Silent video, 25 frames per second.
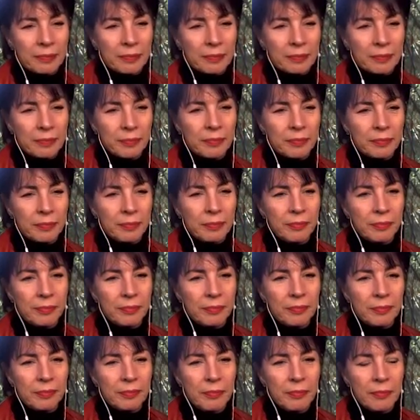
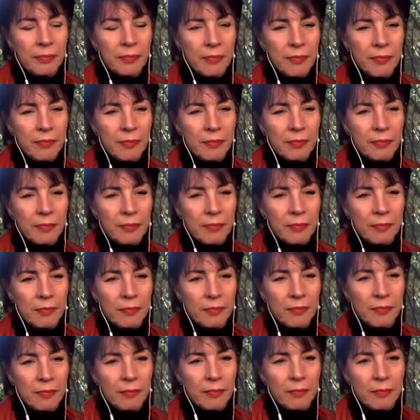
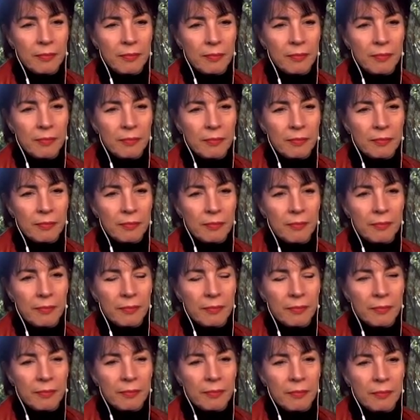
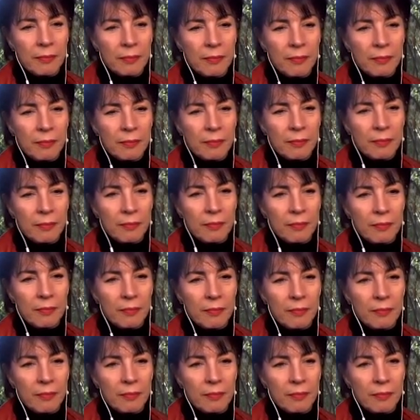
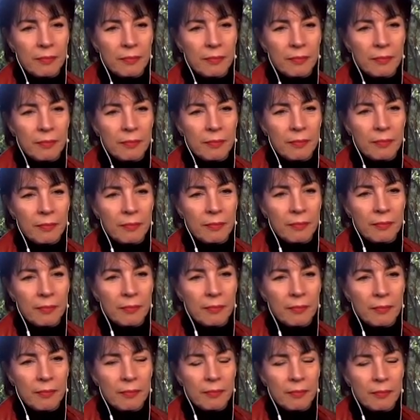
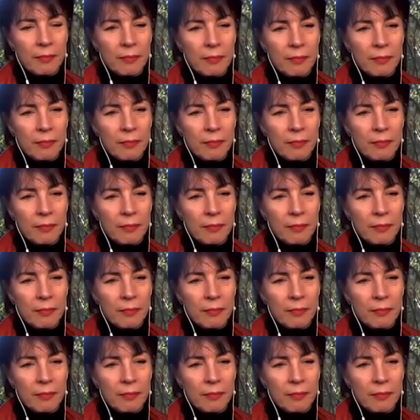(not speaking)